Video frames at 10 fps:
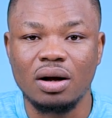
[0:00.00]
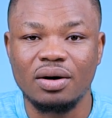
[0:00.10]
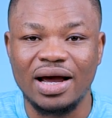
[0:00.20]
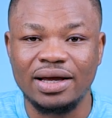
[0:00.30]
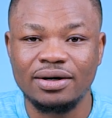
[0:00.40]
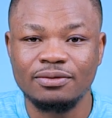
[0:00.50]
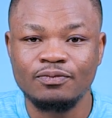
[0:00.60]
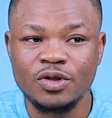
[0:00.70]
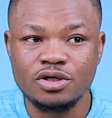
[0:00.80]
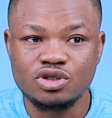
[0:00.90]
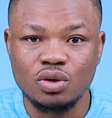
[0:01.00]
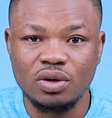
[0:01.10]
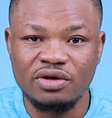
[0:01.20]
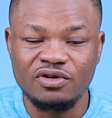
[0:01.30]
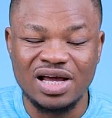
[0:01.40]
right?
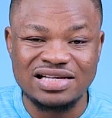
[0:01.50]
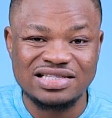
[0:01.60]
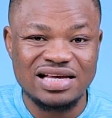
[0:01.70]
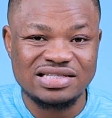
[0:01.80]
So if you can say